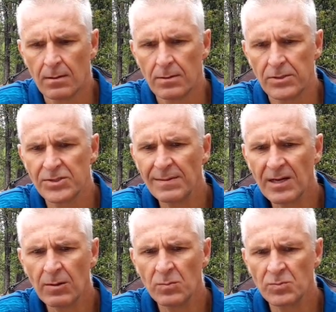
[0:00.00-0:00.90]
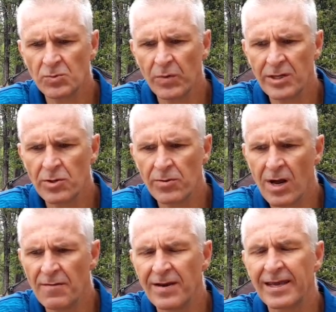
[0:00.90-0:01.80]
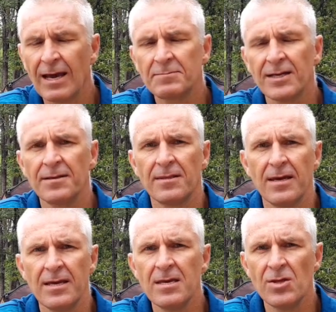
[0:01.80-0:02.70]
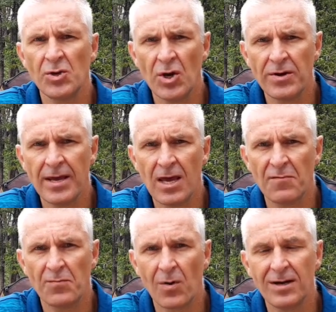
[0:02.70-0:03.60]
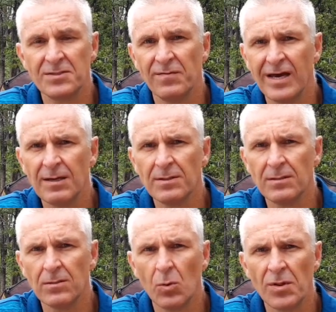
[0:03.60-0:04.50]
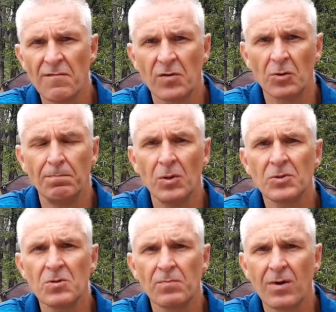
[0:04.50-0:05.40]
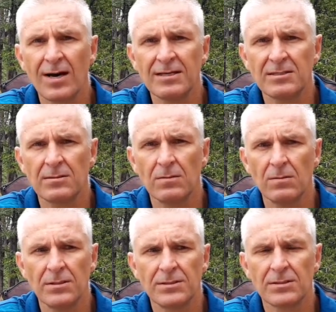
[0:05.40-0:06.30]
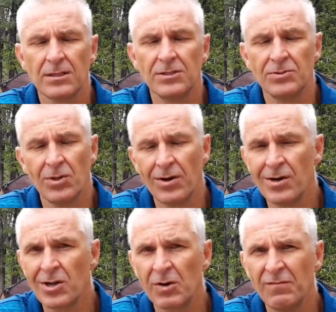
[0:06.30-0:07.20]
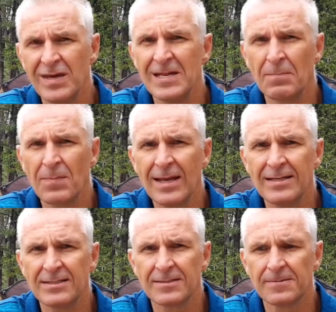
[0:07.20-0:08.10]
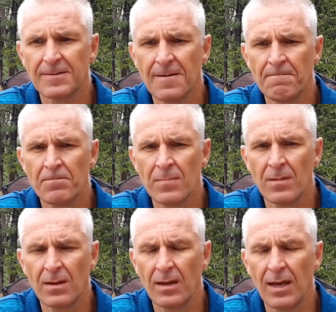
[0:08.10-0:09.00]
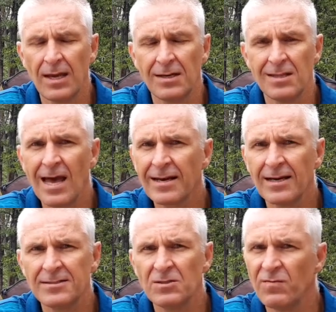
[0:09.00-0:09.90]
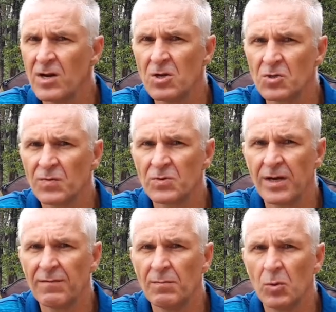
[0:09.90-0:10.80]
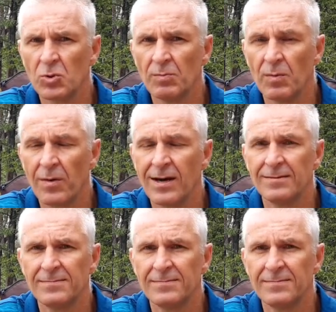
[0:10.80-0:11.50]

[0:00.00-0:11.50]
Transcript: Sometimes when you arrive at a campsite they either don't have braais available or they've got built-in braais which is not in a convenient place, and in that case it's very useful to have a portable braai.